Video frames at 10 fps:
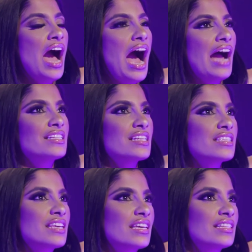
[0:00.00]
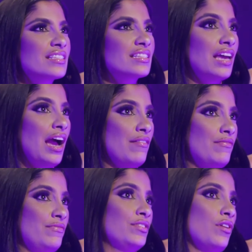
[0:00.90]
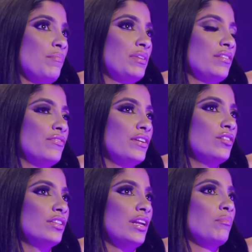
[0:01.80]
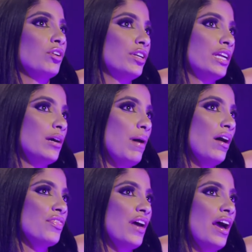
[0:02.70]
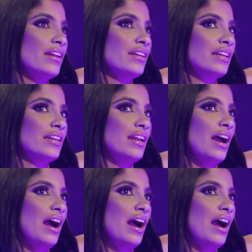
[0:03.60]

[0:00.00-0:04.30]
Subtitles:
I just say this because I'm in the field and I'm learning about that, and